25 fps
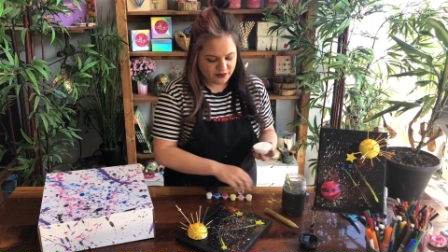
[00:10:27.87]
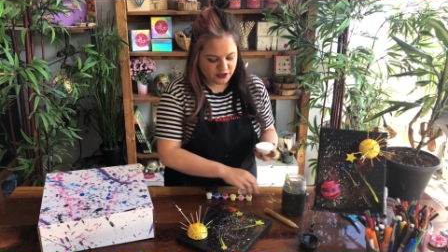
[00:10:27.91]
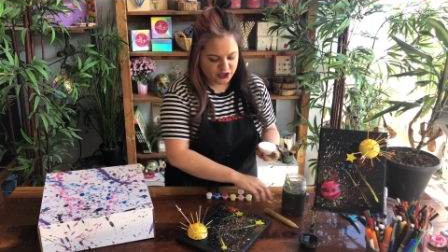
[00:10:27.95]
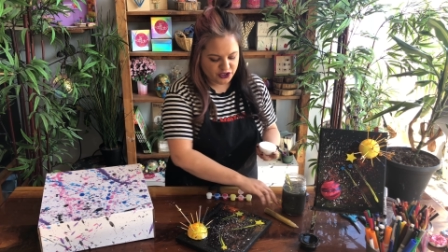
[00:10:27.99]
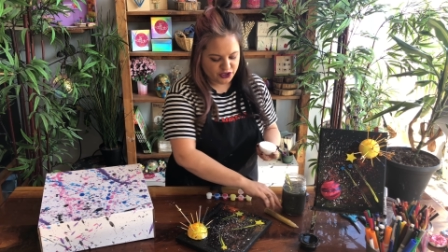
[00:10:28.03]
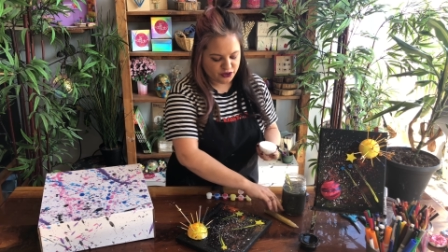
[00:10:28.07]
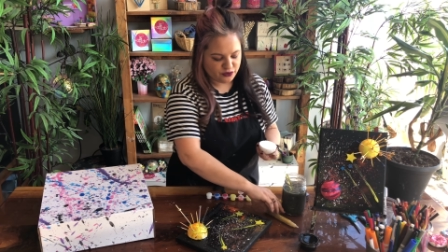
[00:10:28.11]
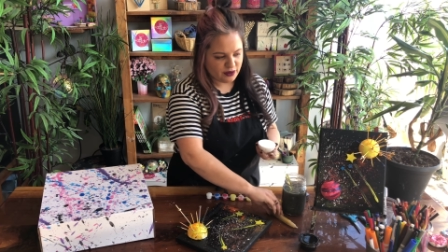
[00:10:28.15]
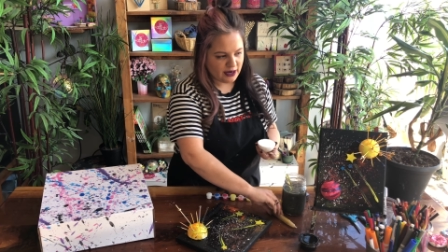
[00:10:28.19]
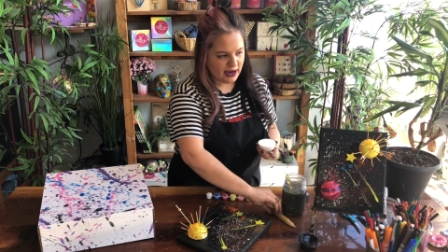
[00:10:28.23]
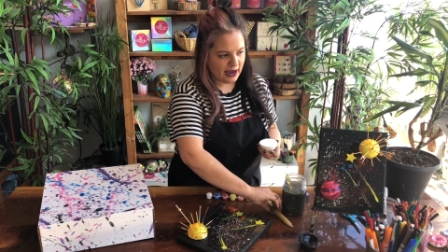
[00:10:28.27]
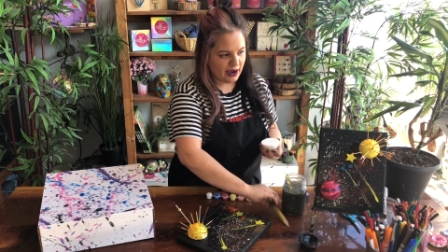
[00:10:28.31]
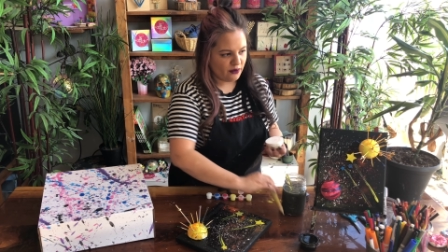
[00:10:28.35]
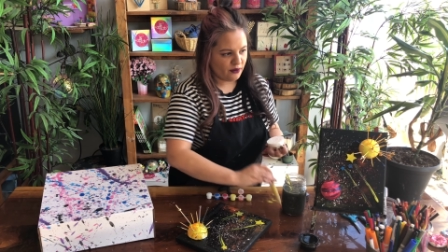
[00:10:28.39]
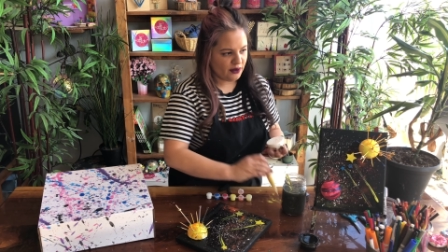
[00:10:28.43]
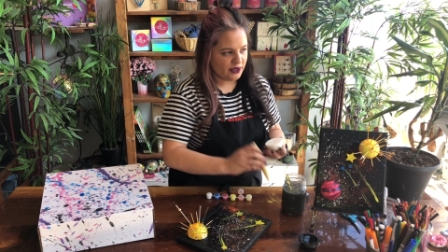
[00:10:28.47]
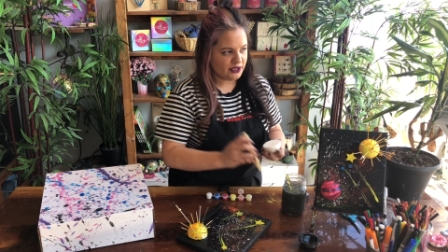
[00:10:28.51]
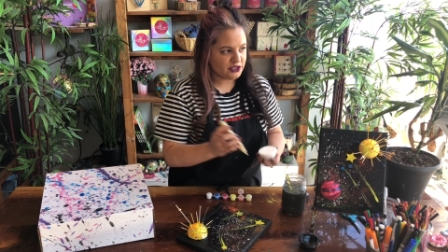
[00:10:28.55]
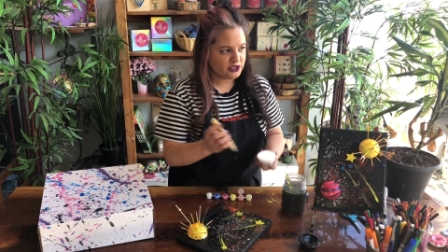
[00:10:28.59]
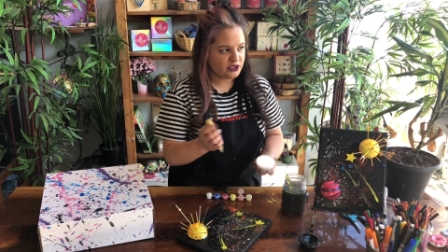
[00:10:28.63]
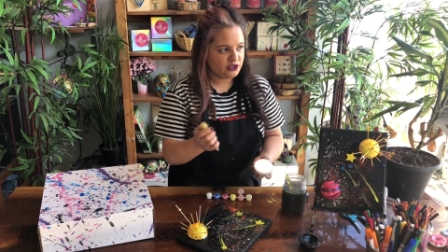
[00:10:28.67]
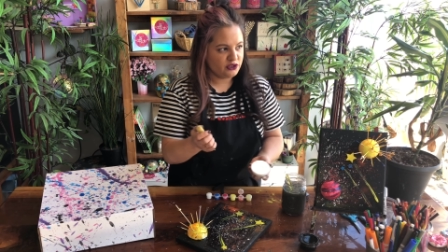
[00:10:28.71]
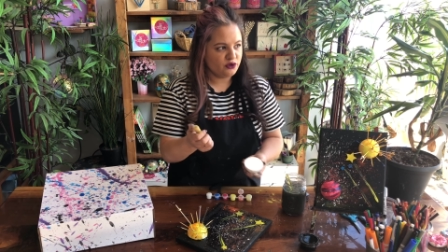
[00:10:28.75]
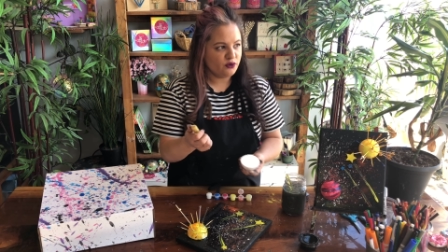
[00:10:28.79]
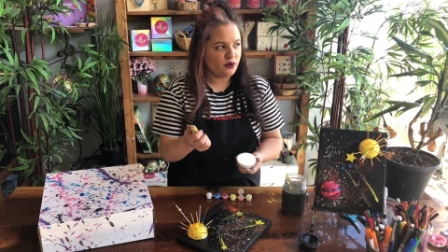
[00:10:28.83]
do now is
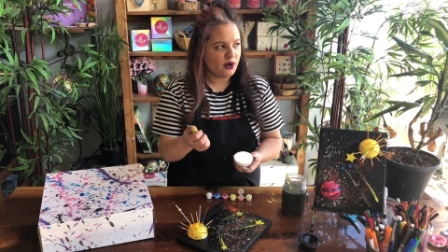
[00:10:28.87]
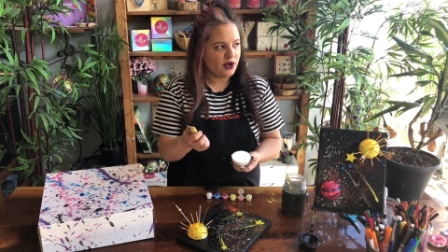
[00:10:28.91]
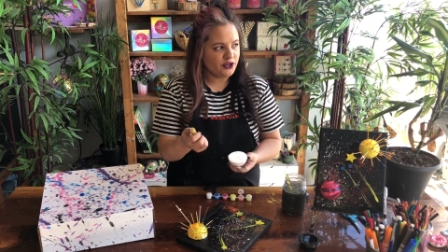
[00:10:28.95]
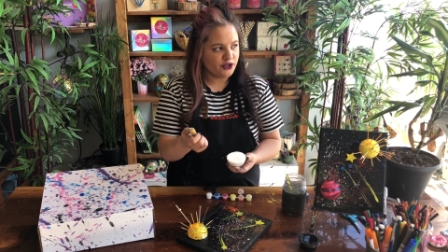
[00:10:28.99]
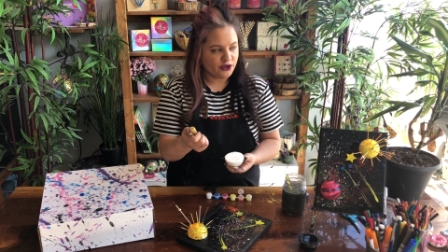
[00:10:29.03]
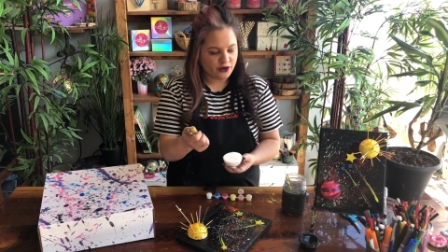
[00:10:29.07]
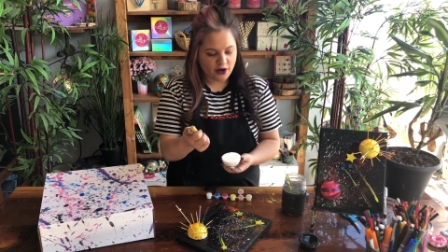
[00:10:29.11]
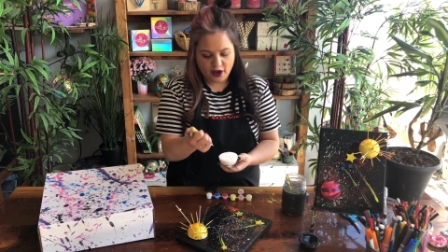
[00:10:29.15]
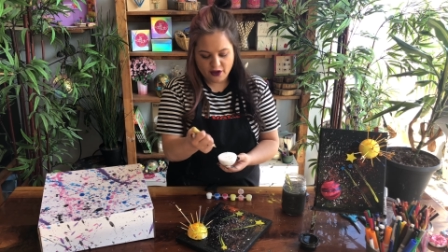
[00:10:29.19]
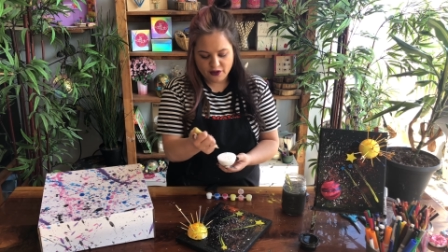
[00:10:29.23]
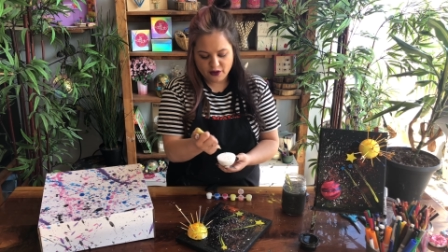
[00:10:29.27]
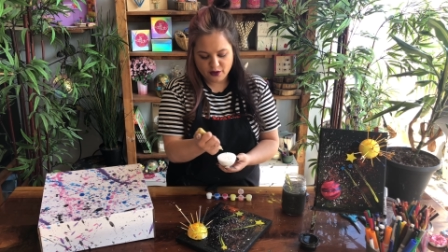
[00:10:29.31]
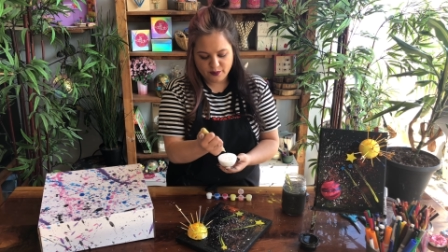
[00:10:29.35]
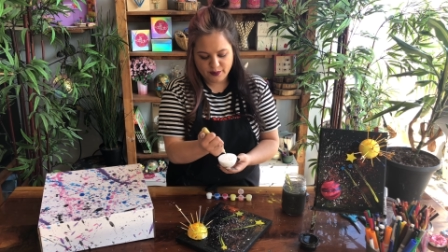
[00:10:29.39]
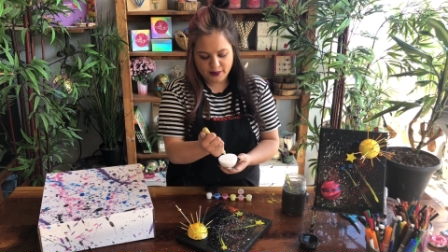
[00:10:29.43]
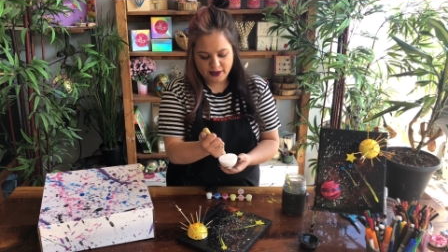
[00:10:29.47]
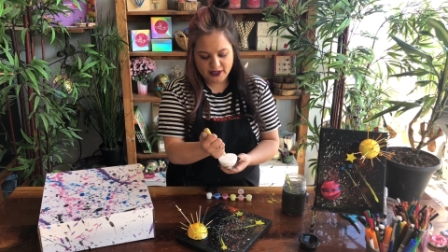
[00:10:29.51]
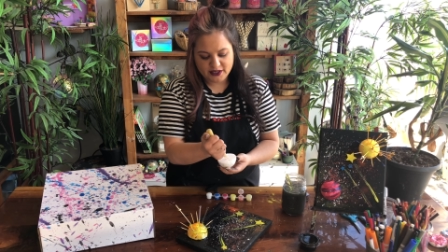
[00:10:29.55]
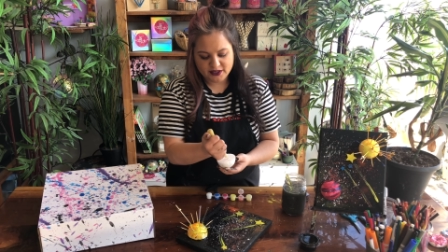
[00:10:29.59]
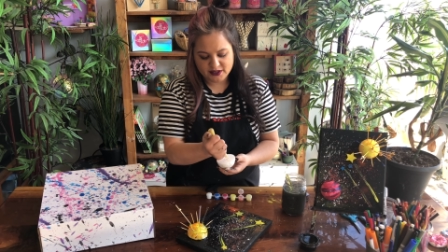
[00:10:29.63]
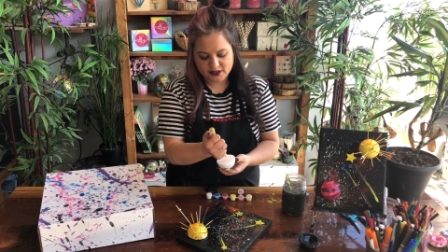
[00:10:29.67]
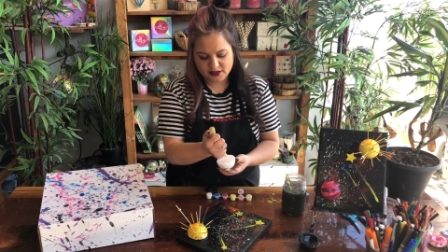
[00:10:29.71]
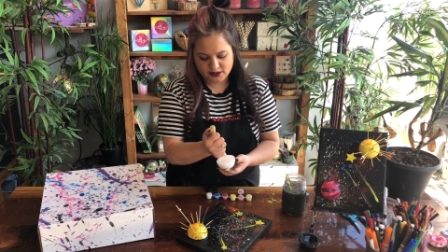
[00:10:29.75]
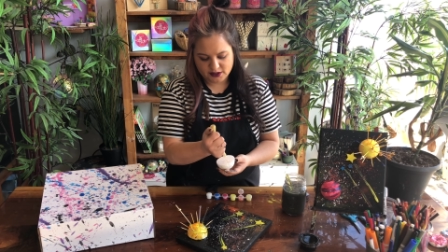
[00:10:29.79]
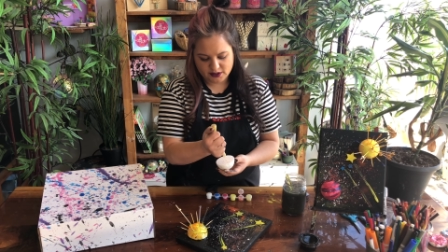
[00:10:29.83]
glue on your other
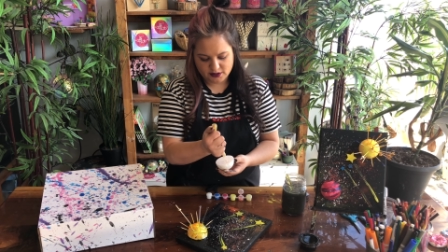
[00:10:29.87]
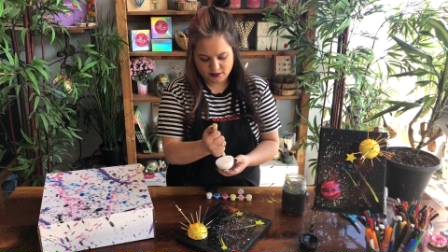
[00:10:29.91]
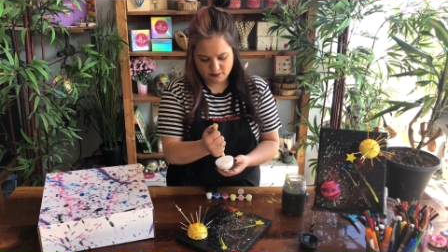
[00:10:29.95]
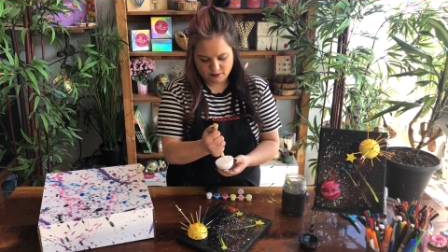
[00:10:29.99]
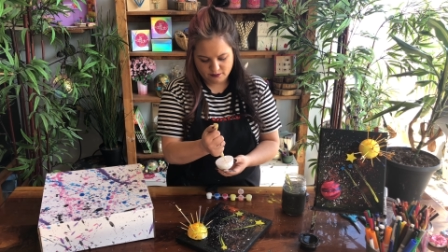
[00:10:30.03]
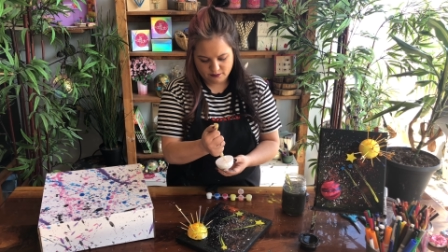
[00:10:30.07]
piece.